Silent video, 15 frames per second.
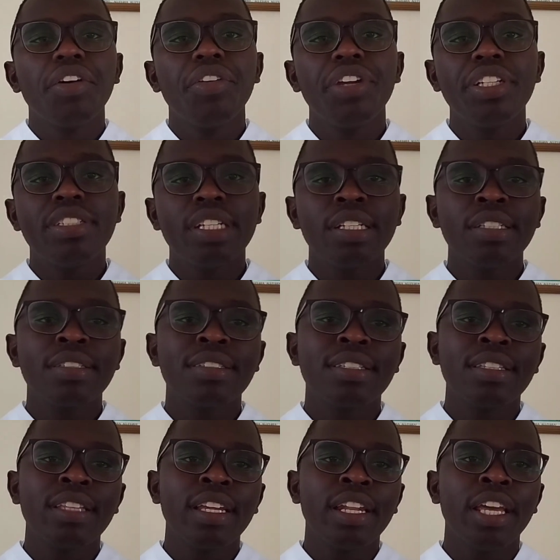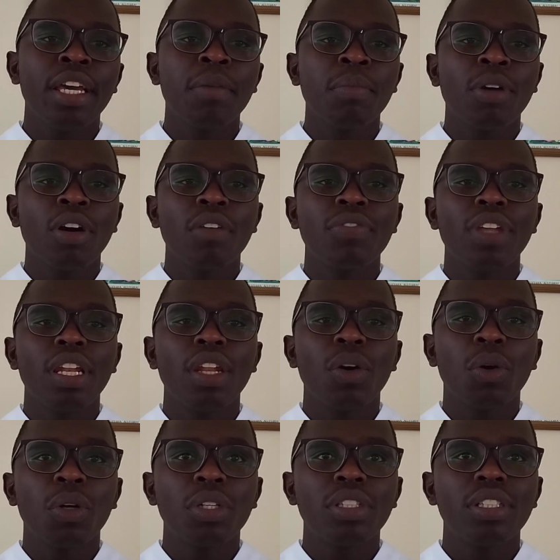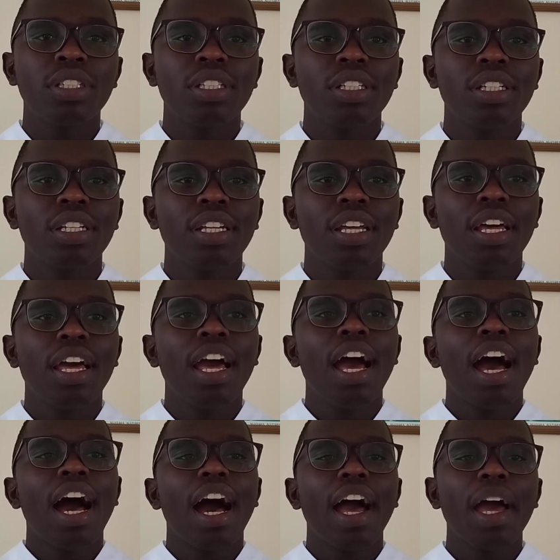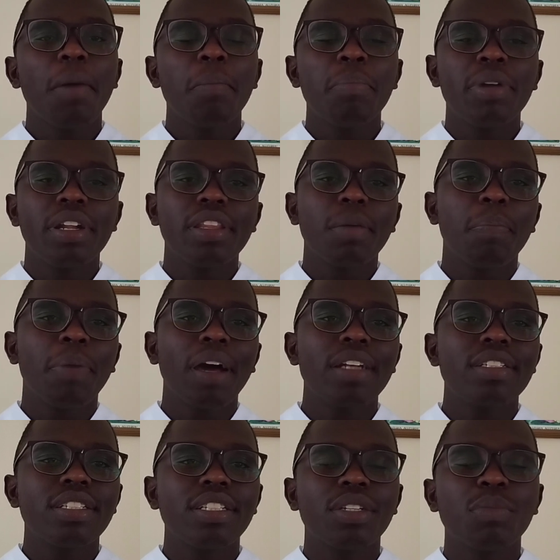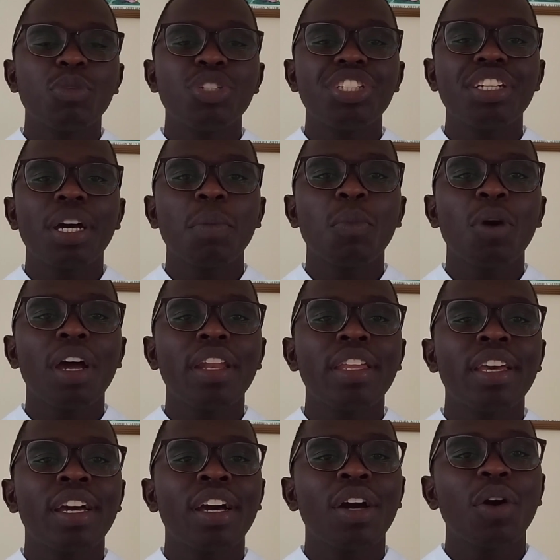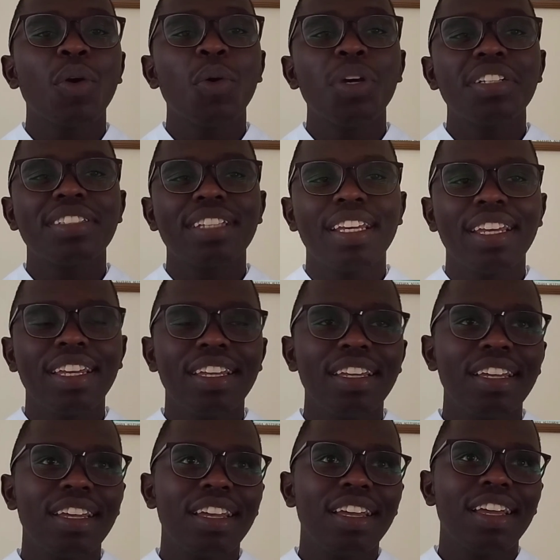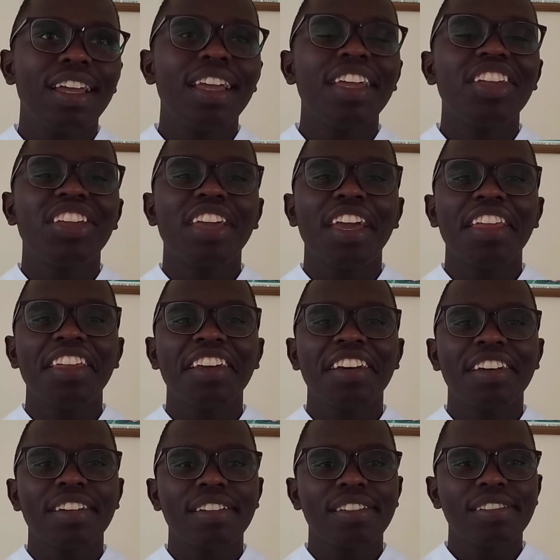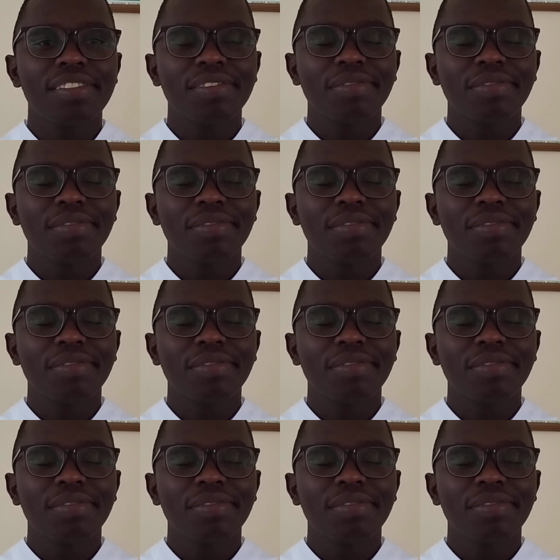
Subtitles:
Greetings in the name of the Lord. I am Brother Patrick Mutindamwanya, OSA, Kenya.